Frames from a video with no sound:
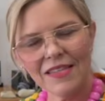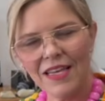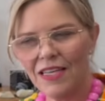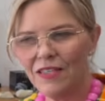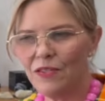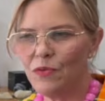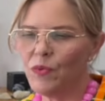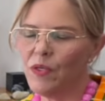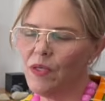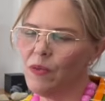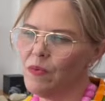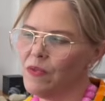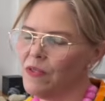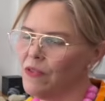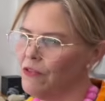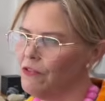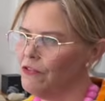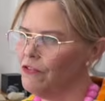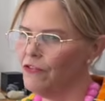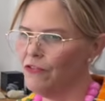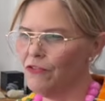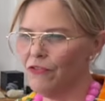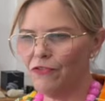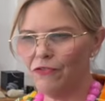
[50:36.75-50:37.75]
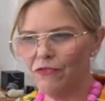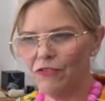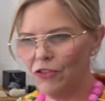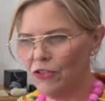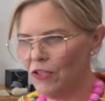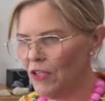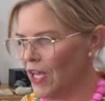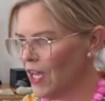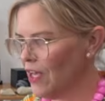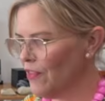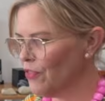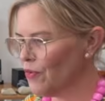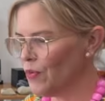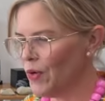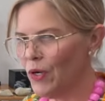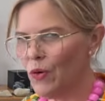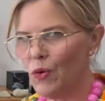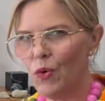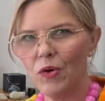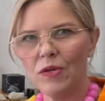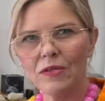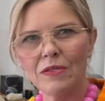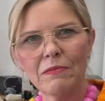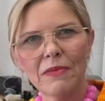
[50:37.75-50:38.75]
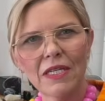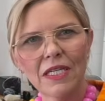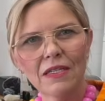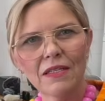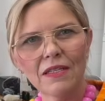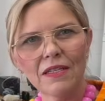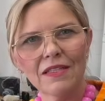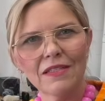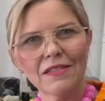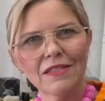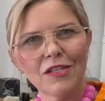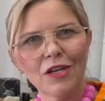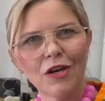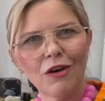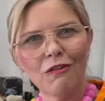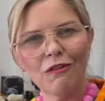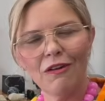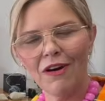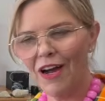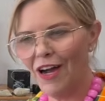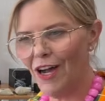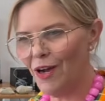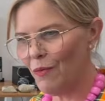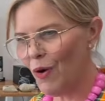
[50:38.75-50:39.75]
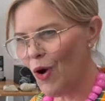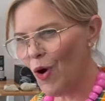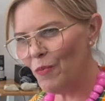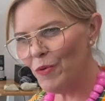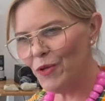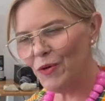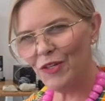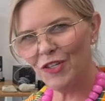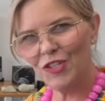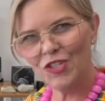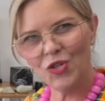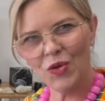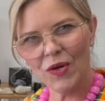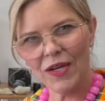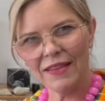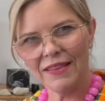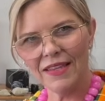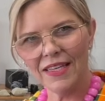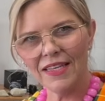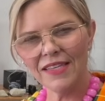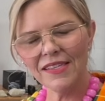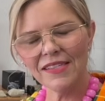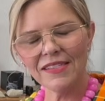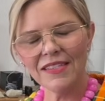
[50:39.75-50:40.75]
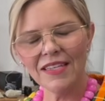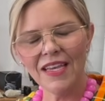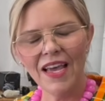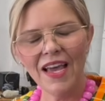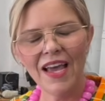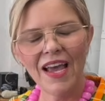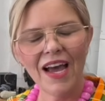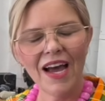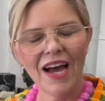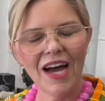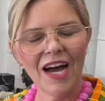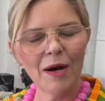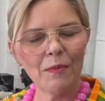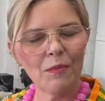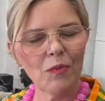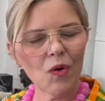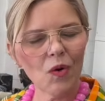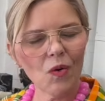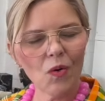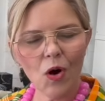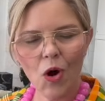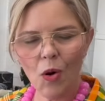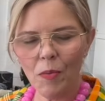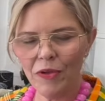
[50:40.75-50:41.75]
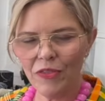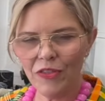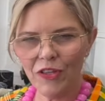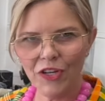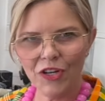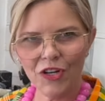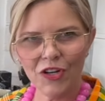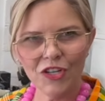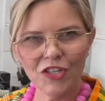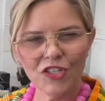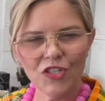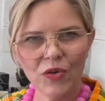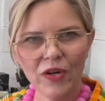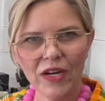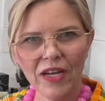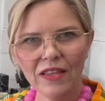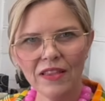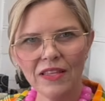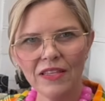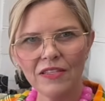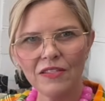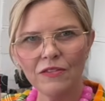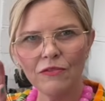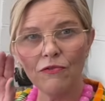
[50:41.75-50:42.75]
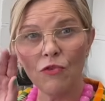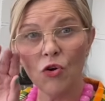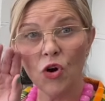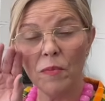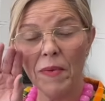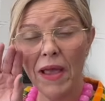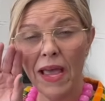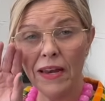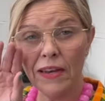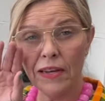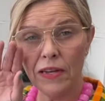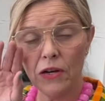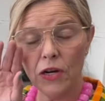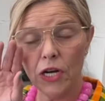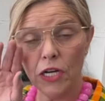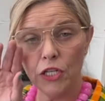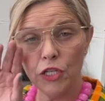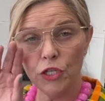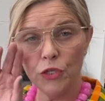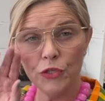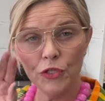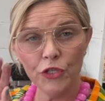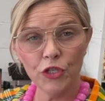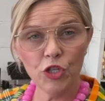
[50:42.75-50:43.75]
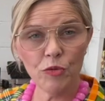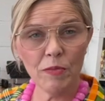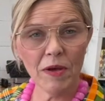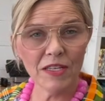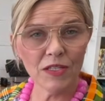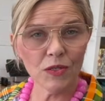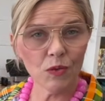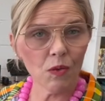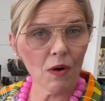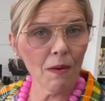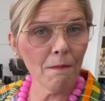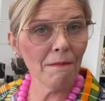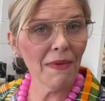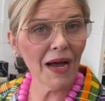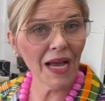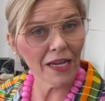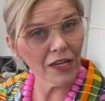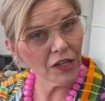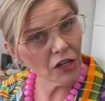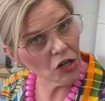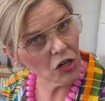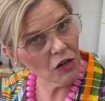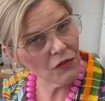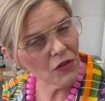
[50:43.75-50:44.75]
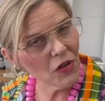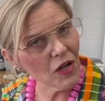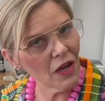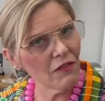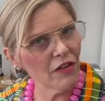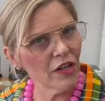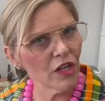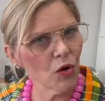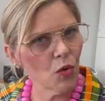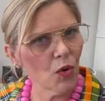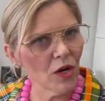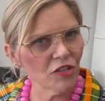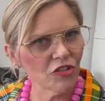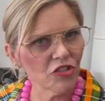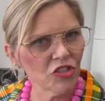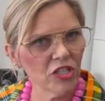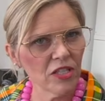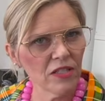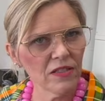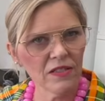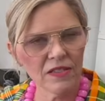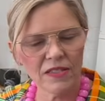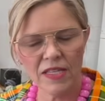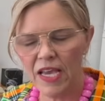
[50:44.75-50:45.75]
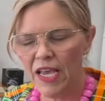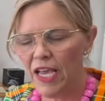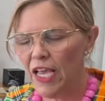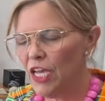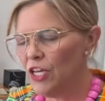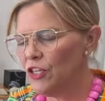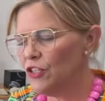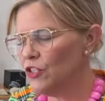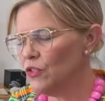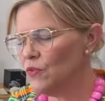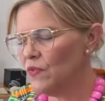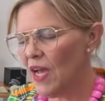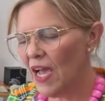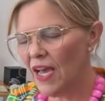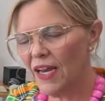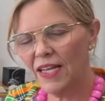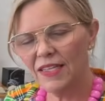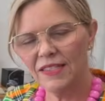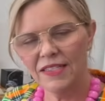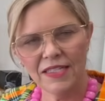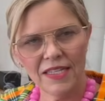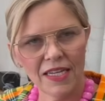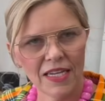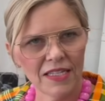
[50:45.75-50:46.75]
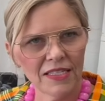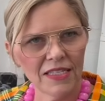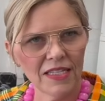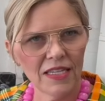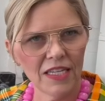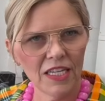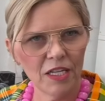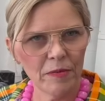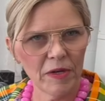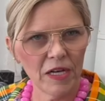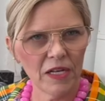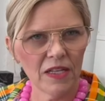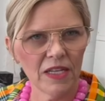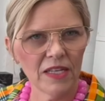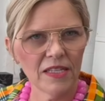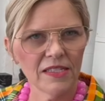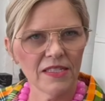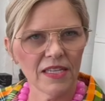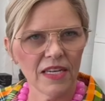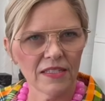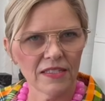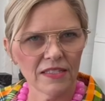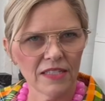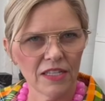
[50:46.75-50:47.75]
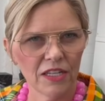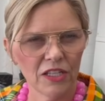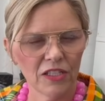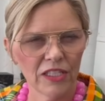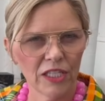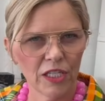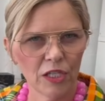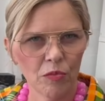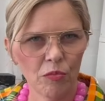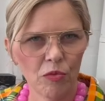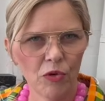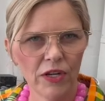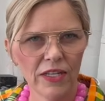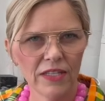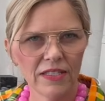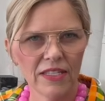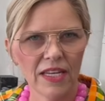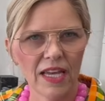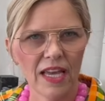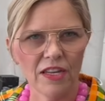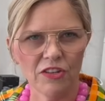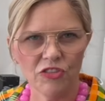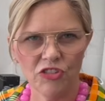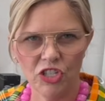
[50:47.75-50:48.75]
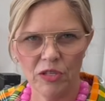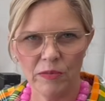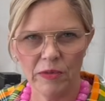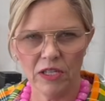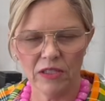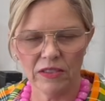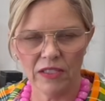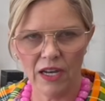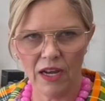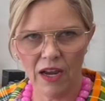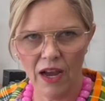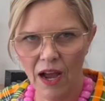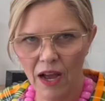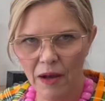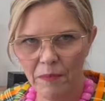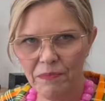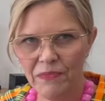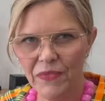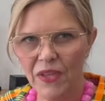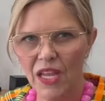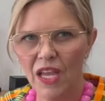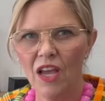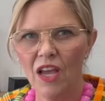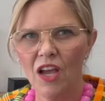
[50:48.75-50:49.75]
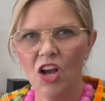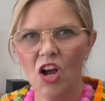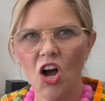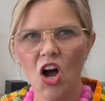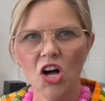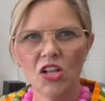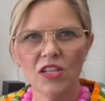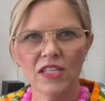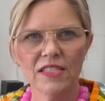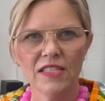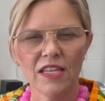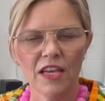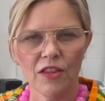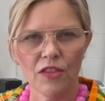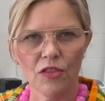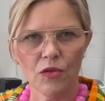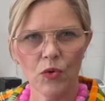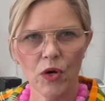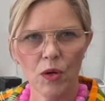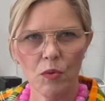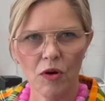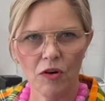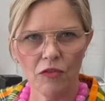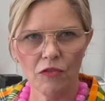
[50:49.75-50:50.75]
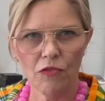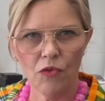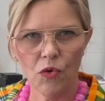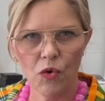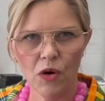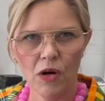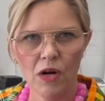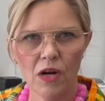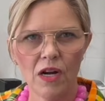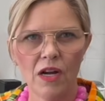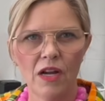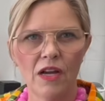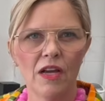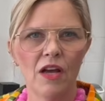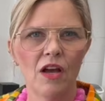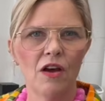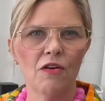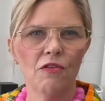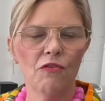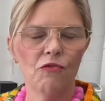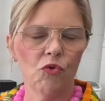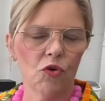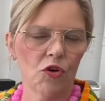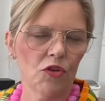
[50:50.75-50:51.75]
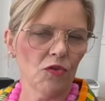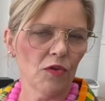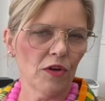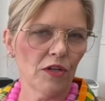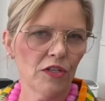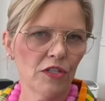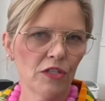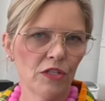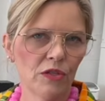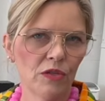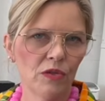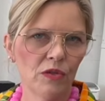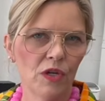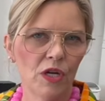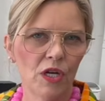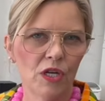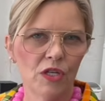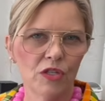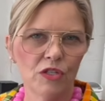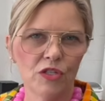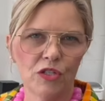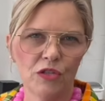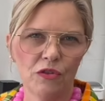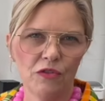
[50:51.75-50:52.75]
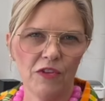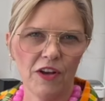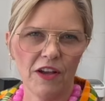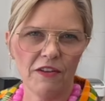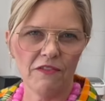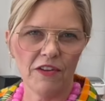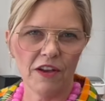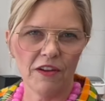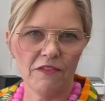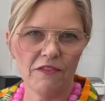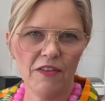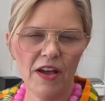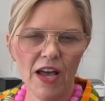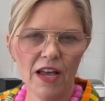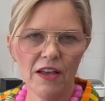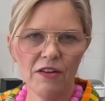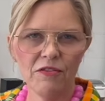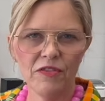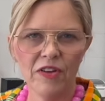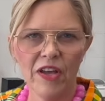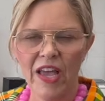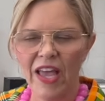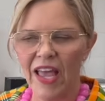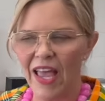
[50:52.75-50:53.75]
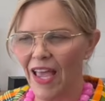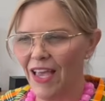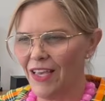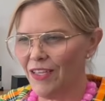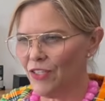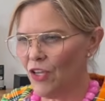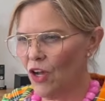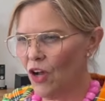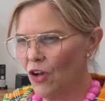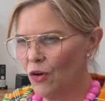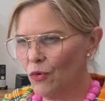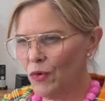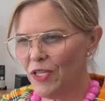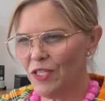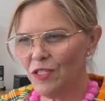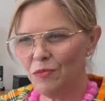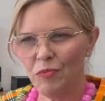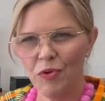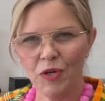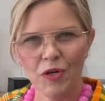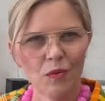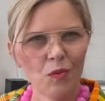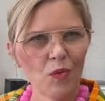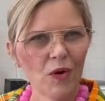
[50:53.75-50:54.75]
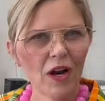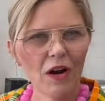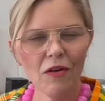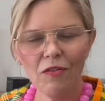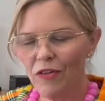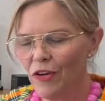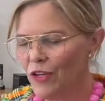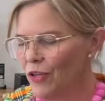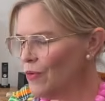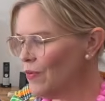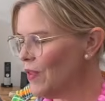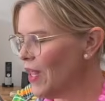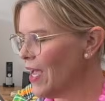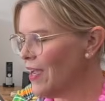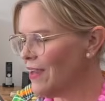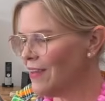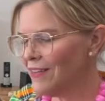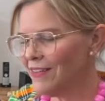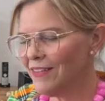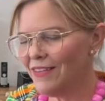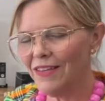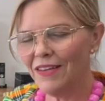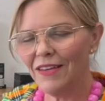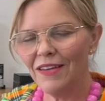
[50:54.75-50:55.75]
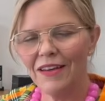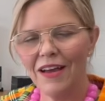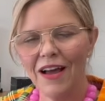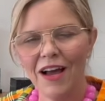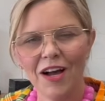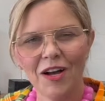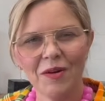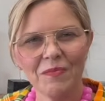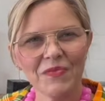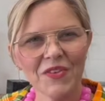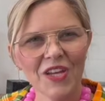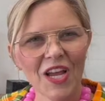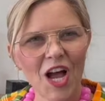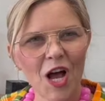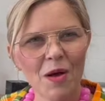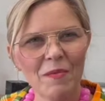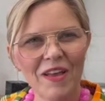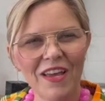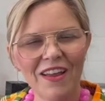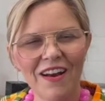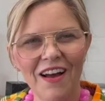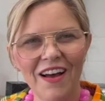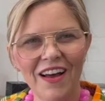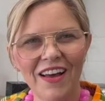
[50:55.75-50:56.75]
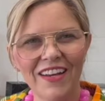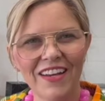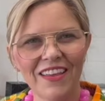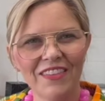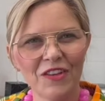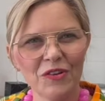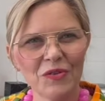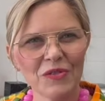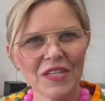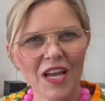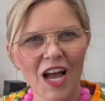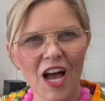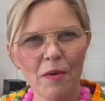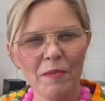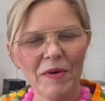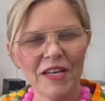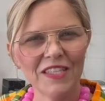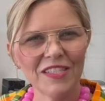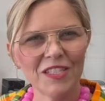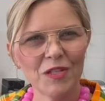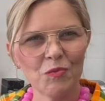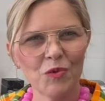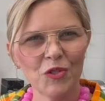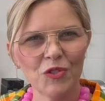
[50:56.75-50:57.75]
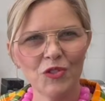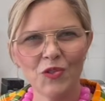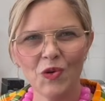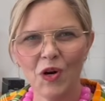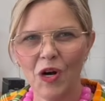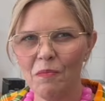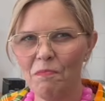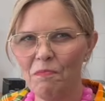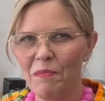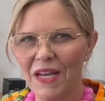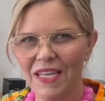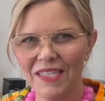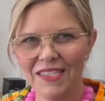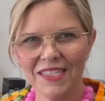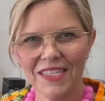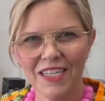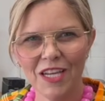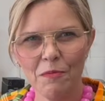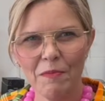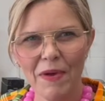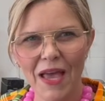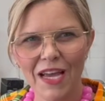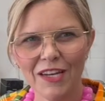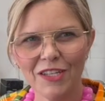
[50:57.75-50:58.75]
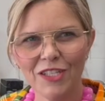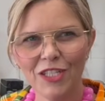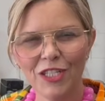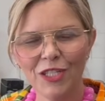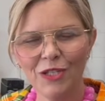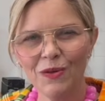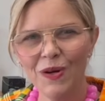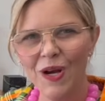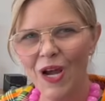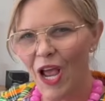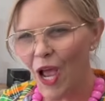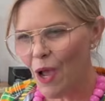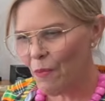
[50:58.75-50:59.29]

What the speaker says: Last week was a full-on 3-course meal, and so hope you enjoyed this. We're hoping that you're enjoying this format here on YouTube. As a reminder, if you have any questions, do not hesitate to email us, stlneedlepoint@gmail.com. Call us at 314-432-2555. As always, put whatever you like to comment on in those comments, and we'll do our best to get back to you.